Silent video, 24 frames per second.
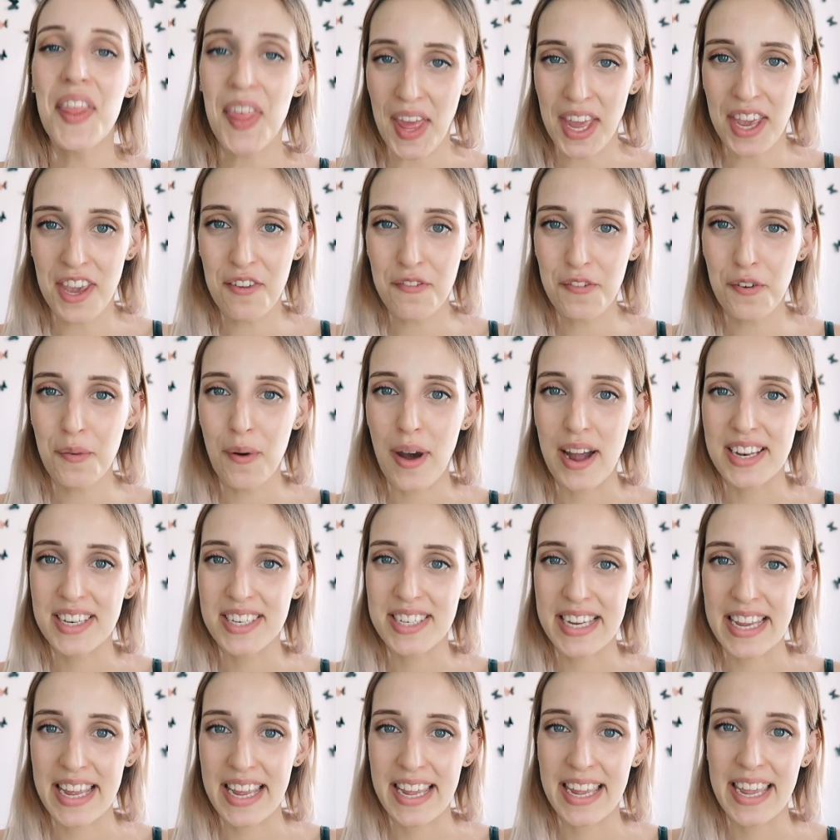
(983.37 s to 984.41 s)
Thank you for
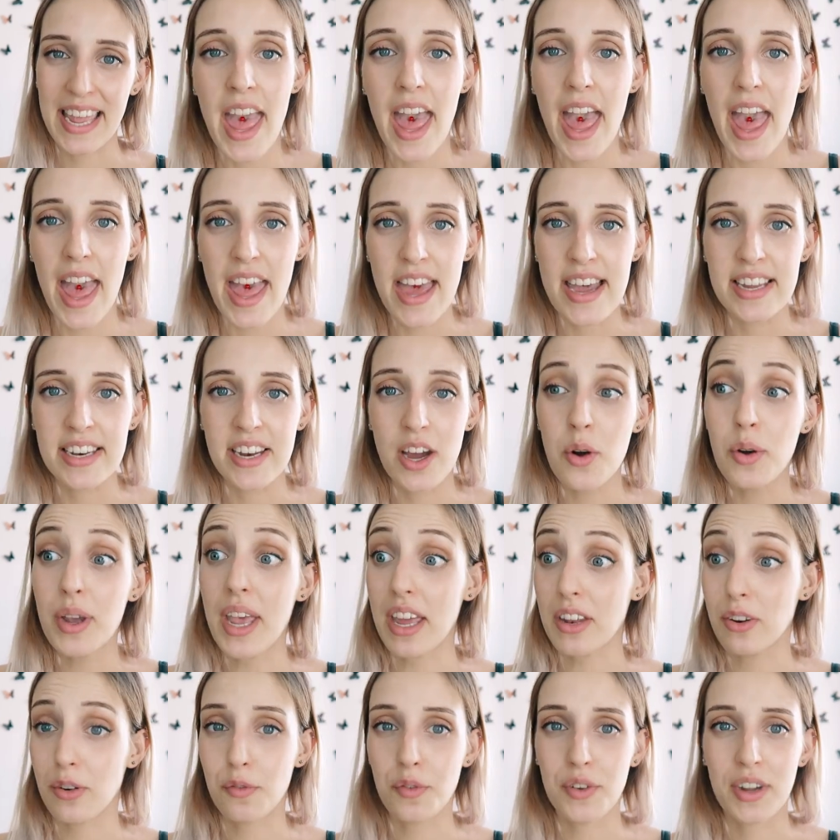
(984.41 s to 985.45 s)
watching, and oh
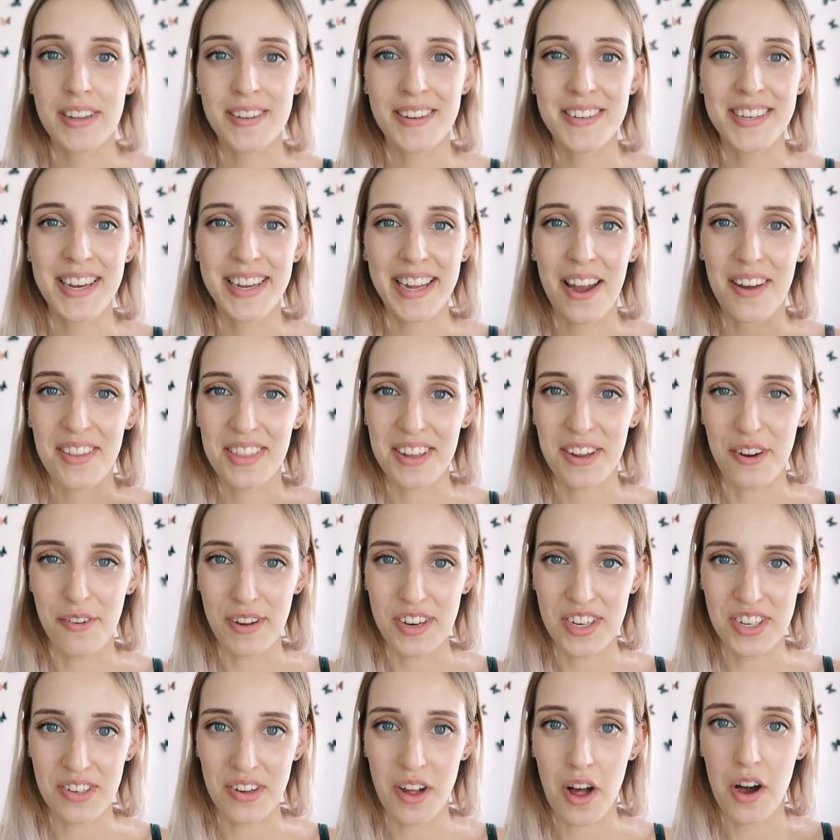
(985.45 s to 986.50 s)
yeah, don't forget to check out the
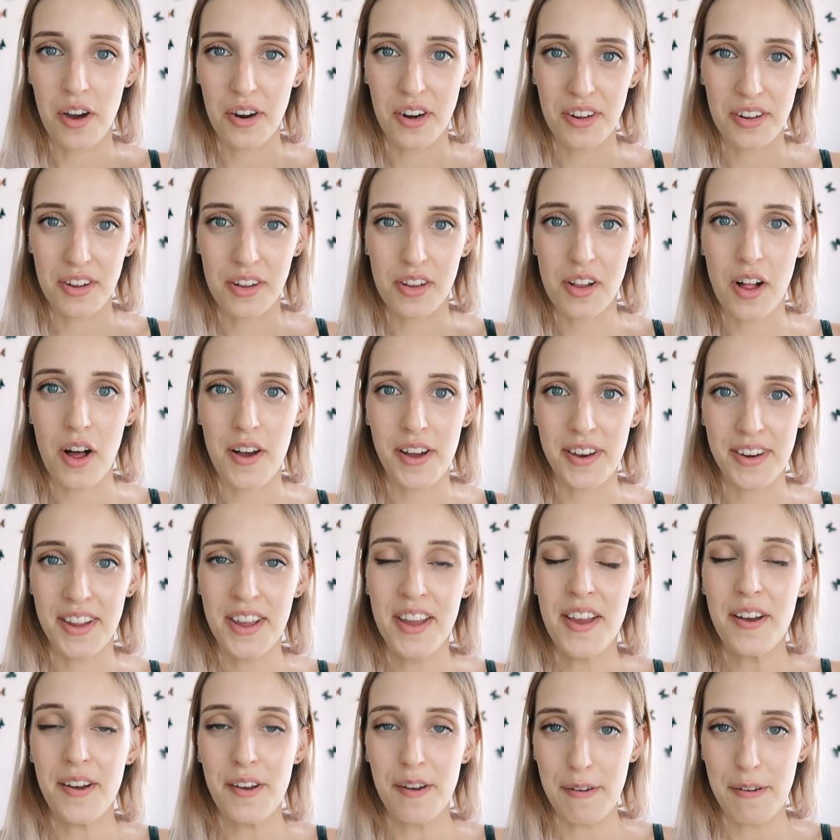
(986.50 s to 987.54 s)
original article on